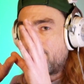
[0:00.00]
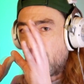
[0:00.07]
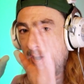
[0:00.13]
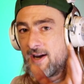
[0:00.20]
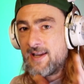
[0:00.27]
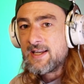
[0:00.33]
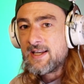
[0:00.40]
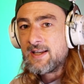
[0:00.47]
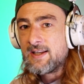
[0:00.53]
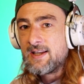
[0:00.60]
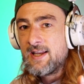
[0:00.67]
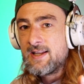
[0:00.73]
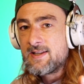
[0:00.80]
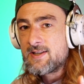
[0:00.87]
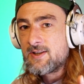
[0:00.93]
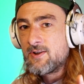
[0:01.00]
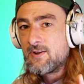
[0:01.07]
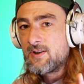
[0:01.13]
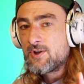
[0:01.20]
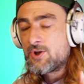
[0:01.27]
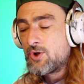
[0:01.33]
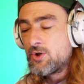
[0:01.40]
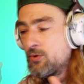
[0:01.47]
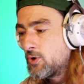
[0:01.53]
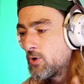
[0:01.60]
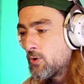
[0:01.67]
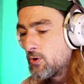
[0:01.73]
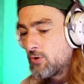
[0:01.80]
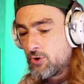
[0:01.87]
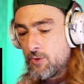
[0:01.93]
dividing into two
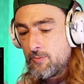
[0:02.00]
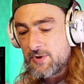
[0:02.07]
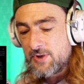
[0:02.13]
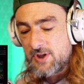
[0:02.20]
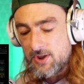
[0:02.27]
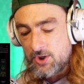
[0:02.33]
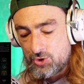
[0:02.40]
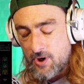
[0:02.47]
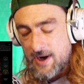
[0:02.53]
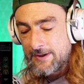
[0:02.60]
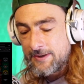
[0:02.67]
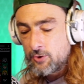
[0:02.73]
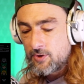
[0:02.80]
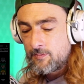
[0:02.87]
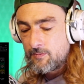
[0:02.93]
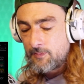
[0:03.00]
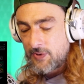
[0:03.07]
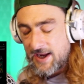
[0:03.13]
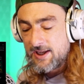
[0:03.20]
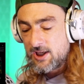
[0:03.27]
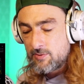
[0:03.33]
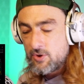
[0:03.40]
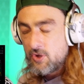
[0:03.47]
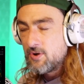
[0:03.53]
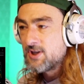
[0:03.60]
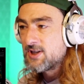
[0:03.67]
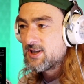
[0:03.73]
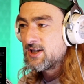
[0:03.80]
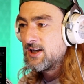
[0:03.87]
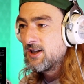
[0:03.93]
core groups in the triangle playing
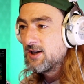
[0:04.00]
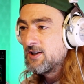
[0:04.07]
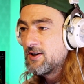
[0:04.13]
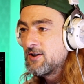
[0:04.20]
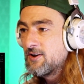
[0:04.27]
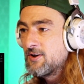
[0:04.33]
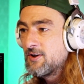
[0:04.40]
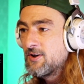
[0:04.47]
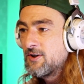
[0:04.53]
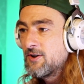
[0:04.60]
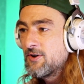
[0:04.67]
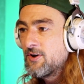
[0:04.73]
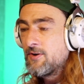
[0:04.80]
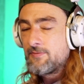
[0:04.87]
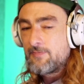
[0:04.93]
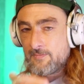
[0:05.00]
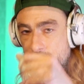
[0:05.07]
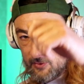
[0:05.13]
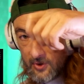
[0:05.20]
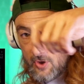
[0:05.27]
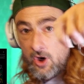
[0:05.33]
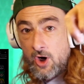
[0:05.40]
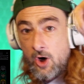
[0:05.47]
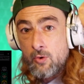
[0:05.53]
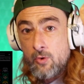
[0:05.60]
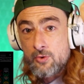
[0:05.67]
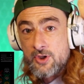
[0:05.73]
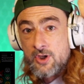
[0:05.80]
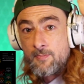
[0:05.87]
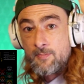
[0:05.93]
community of
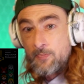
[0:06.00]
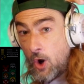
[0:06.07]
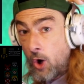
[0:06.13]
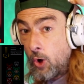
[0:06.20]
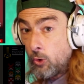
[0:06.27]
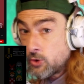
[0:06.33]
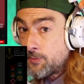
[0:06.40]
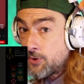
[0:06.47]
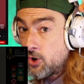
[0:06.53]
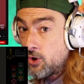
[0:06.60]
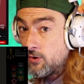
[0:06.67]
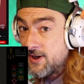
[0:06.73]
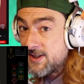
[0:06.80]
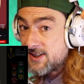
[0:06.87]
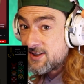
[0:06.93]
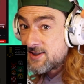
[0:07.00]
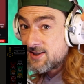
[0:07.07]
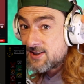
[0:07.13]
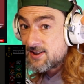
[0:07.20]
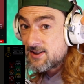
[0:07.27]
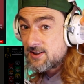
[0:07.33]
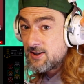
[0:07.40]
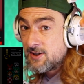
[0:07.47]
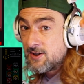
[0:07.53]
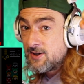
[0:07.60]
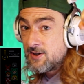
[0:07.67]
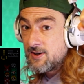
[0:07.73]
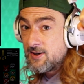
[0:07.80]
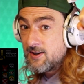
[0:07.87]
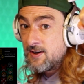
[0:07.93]
holder purists
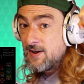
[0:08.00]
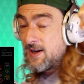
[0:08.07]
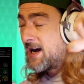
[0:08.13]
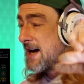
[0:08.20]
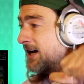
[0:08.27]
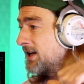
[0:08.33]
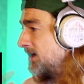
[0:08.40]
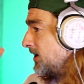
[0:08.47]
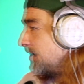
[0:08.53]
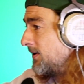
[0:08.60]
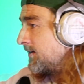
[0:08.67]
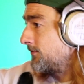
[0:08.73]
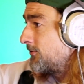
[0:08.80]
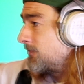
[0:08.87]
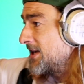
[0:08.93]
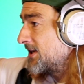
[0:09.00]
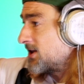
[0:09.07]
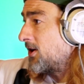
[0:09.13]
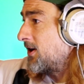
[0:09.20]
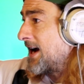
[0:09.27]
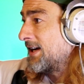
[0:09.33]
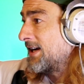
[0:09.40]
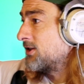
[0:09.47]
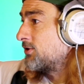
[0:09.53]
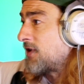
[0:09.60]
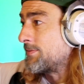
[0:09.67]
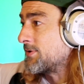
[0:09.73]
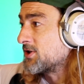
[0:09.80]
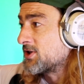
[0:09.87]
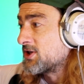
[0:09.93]
and freestyle hand
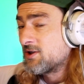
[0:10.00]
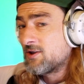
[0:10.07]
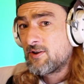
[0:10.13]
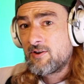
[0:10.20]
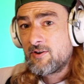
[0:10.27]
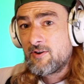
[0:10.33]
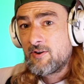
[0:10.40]
grabbers.